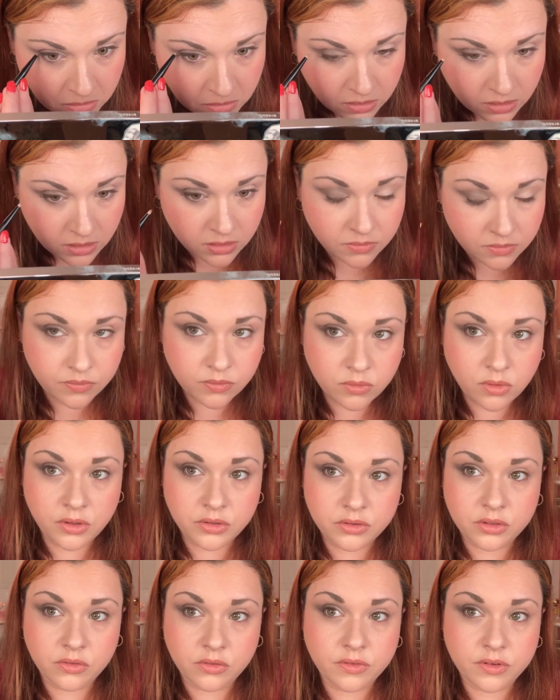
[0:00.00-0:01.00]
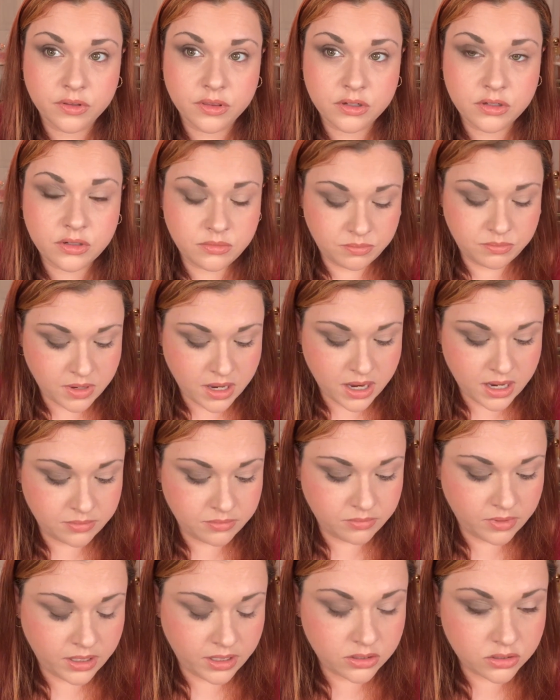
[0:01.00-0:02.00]
this also for the
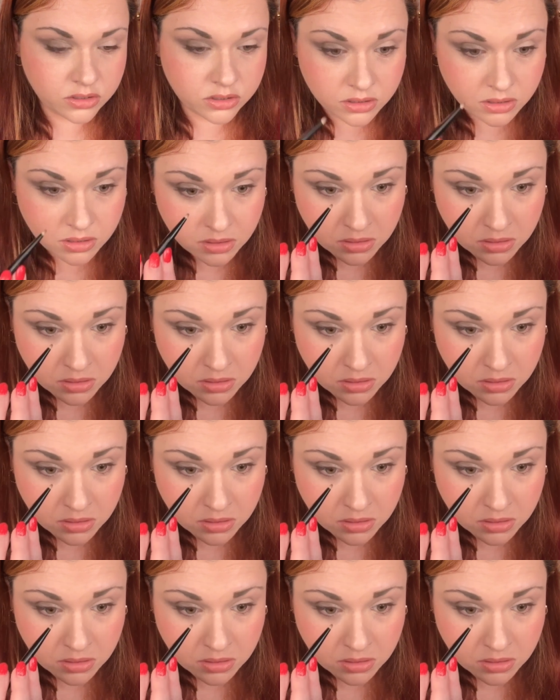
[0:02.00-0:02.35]
bottom lash.